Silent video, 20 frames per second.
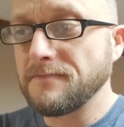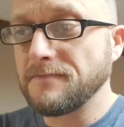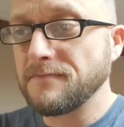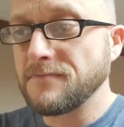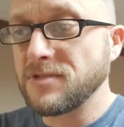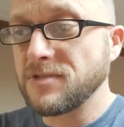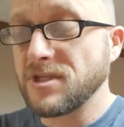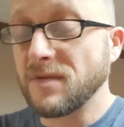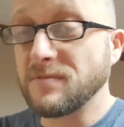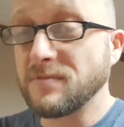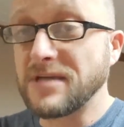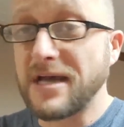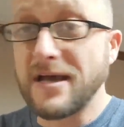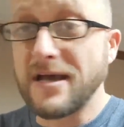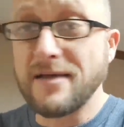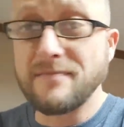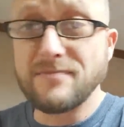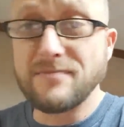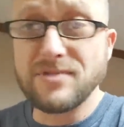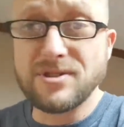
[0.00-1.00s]

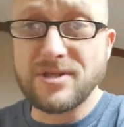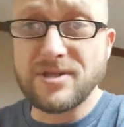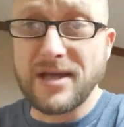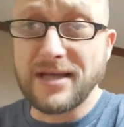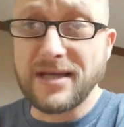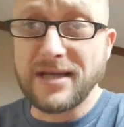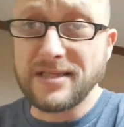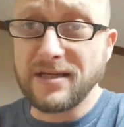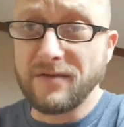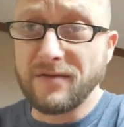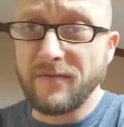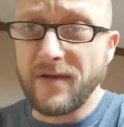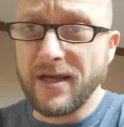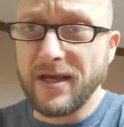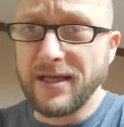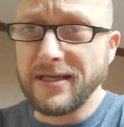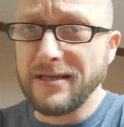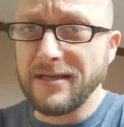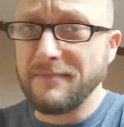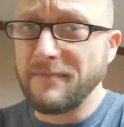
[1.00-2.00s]
Sometimes
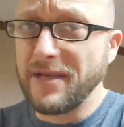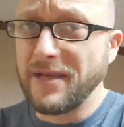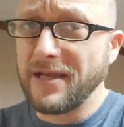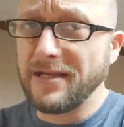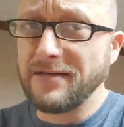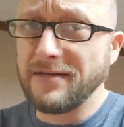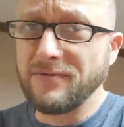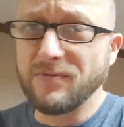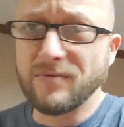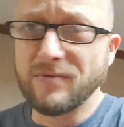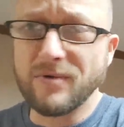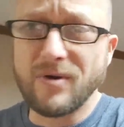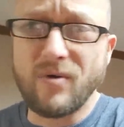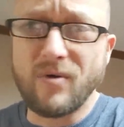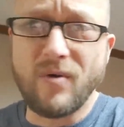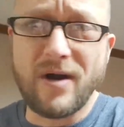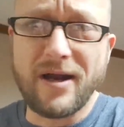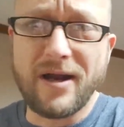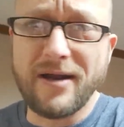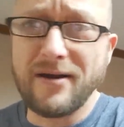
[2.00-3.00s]
identifying it may
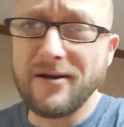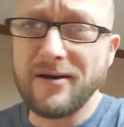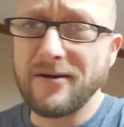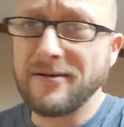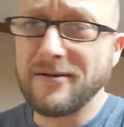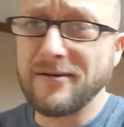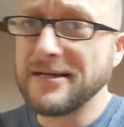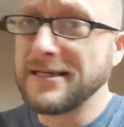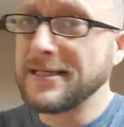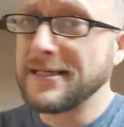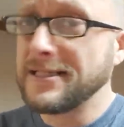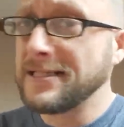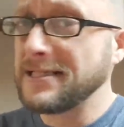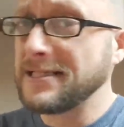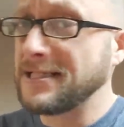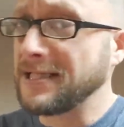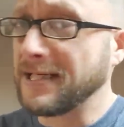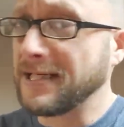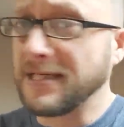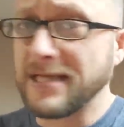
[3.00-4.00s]
require
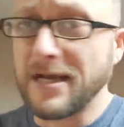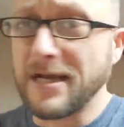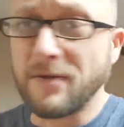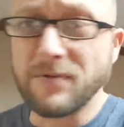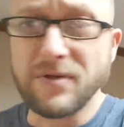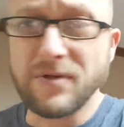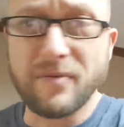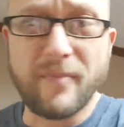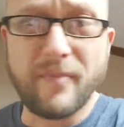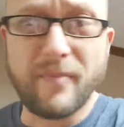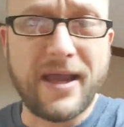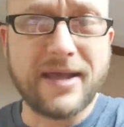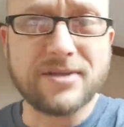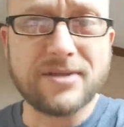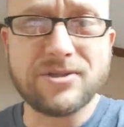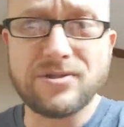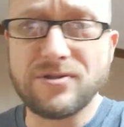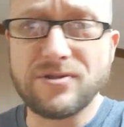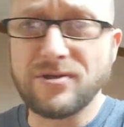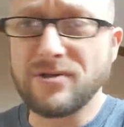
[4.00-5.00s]
sitting down with your
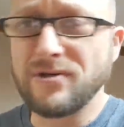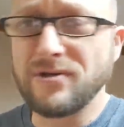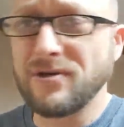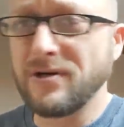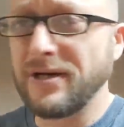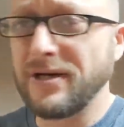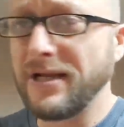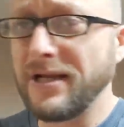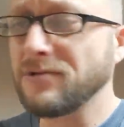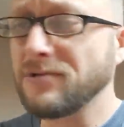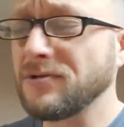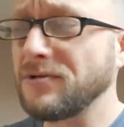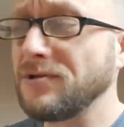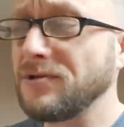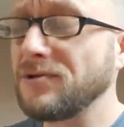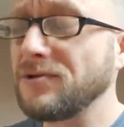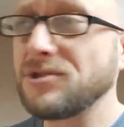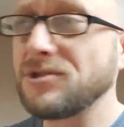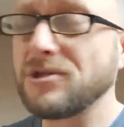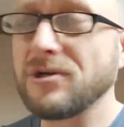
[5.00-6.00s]
pastor or an elder in
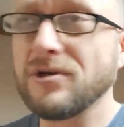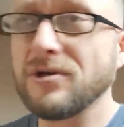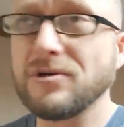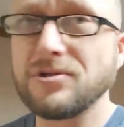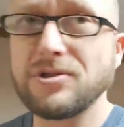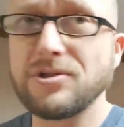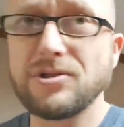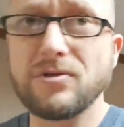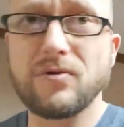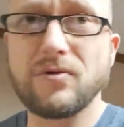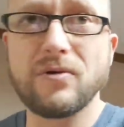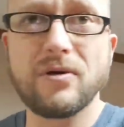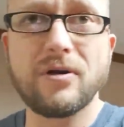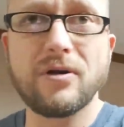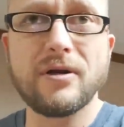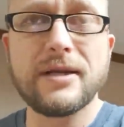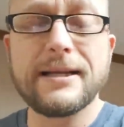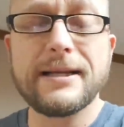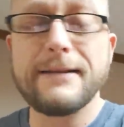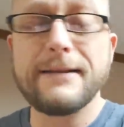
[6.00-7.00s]
your church
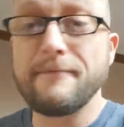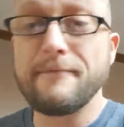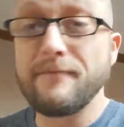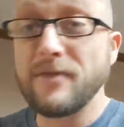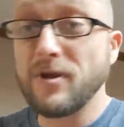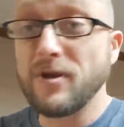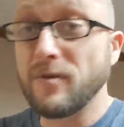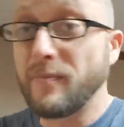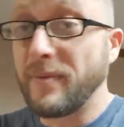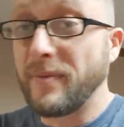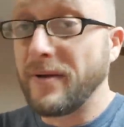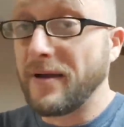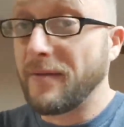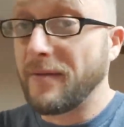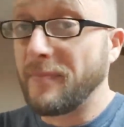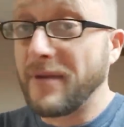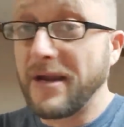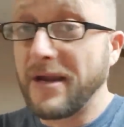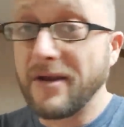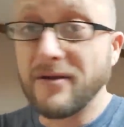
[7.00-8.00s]
or a
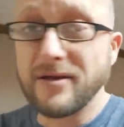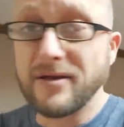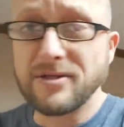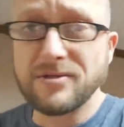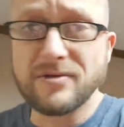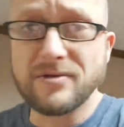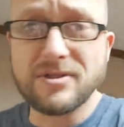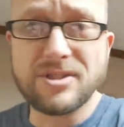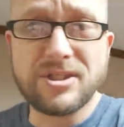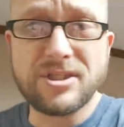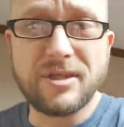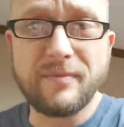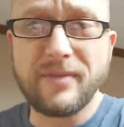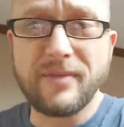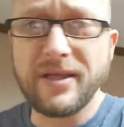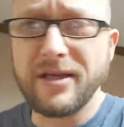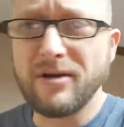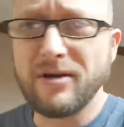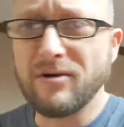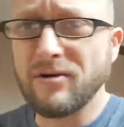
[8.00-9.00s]
parent or a
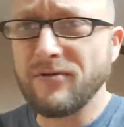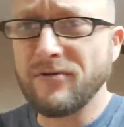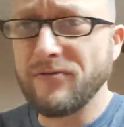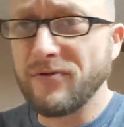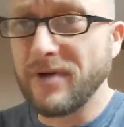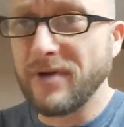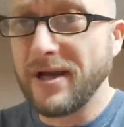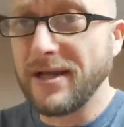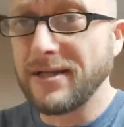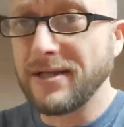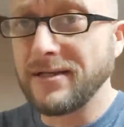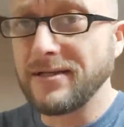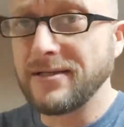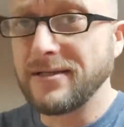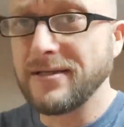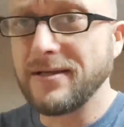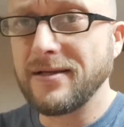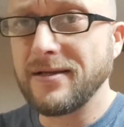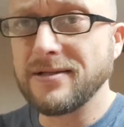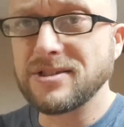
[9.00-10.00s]
sibling or a friend,
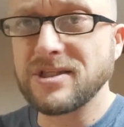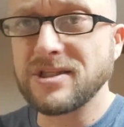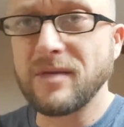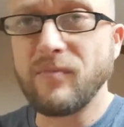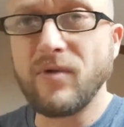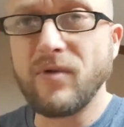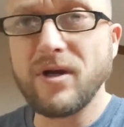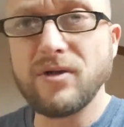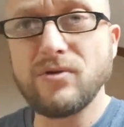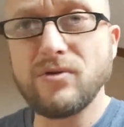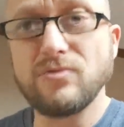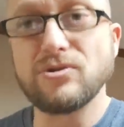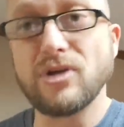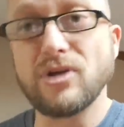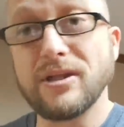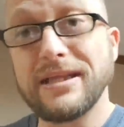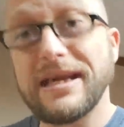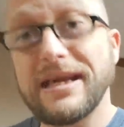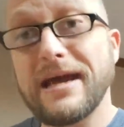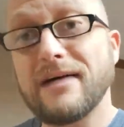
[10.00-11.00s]
someone who's
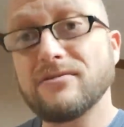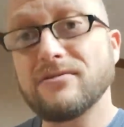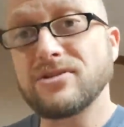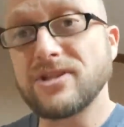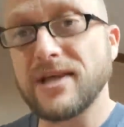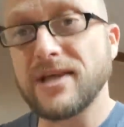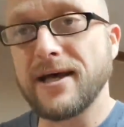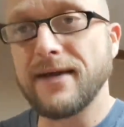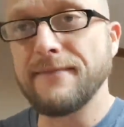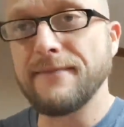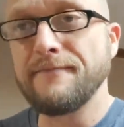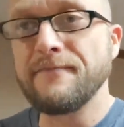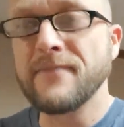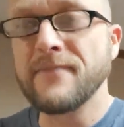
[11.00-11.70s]
on the outside.